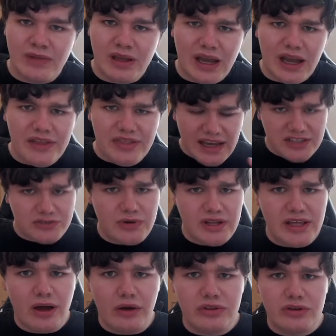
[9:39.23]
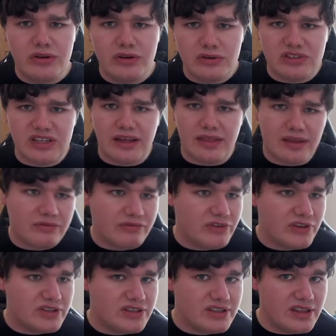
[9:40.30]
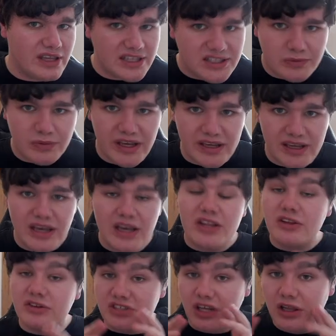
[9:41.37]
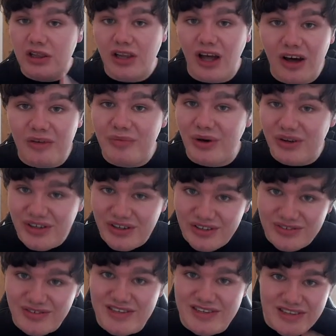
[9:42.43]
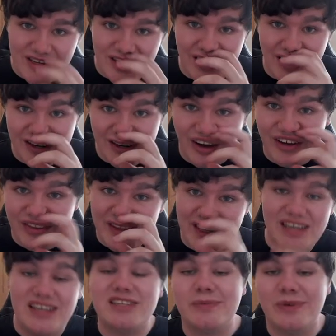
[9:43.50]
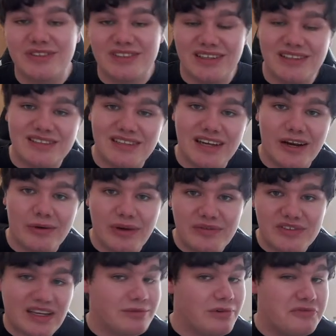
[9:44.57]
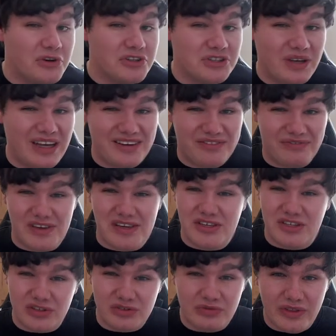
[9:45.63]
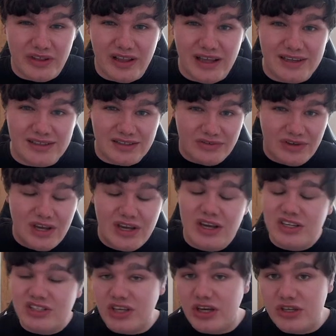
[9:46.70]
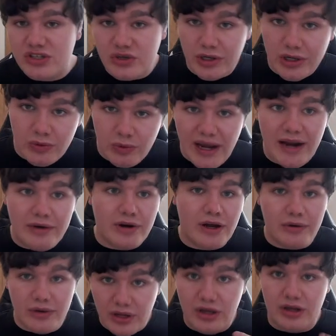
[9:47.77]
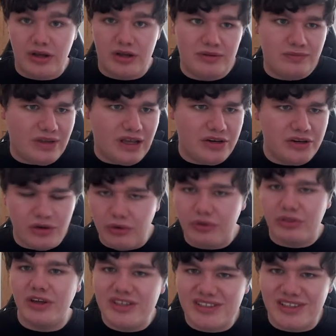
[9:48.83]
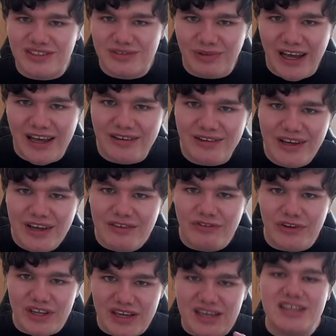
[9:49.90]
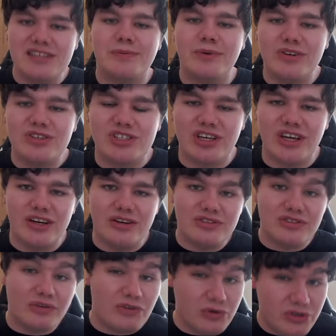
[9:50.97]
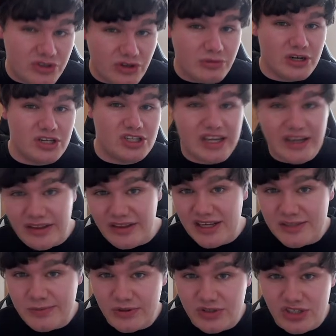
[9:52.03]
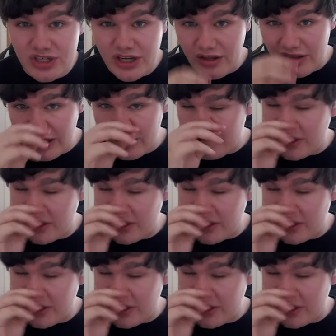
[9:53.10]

And that's really all the news, I think, for this week. There's a lot more news which has occurred on the Esports Insider website. We've also had features with the likes of Sergio Aguero and others as well for the Esports Journal. So if you do want to check out the Esports Journal, that'll